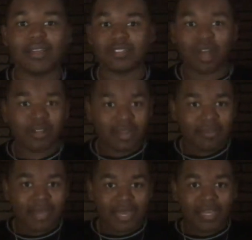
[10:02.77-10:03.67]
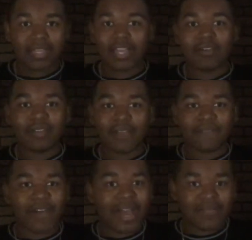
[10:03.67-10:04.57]
taller than me. Like, you're
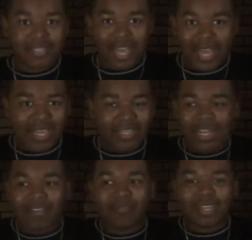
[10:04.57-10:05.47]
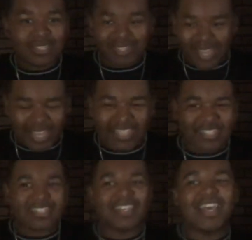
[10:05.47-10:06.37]
like 5'10". Like, what is
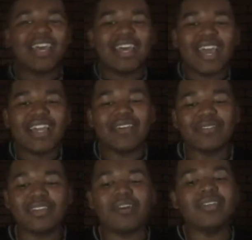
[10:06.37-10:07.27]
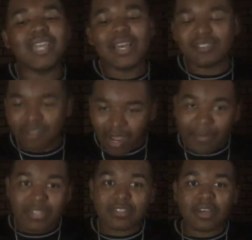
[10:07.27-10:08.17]
this? And he was like, oh yeah, sorry, I
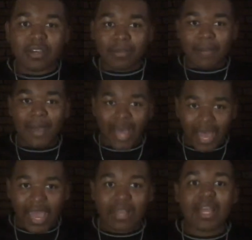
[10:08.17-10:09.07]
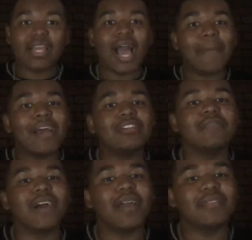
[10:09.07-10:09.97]
meant to tell you about my height. Like, I'm actually
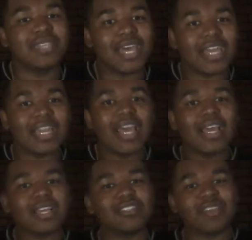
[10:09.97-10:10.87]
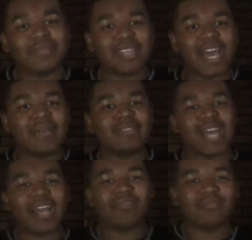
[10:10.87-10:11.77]
5'10", because sometimes
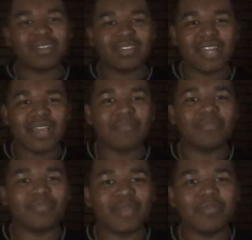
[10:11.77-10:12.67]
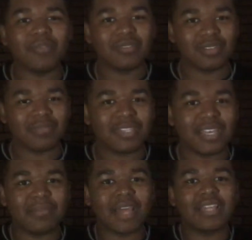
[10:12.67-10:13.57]
I don't really like, people
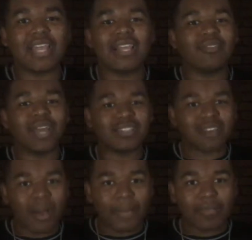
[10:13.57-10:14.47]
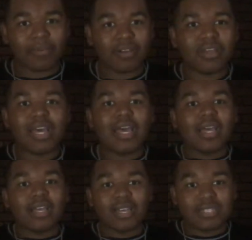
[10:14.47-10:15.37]
seem like they don't like tall people,
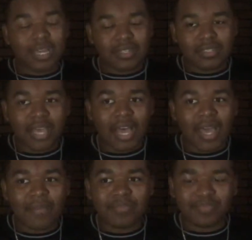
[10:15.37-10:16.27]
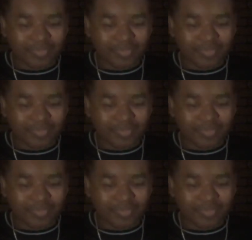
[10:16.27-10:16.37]
because at the time,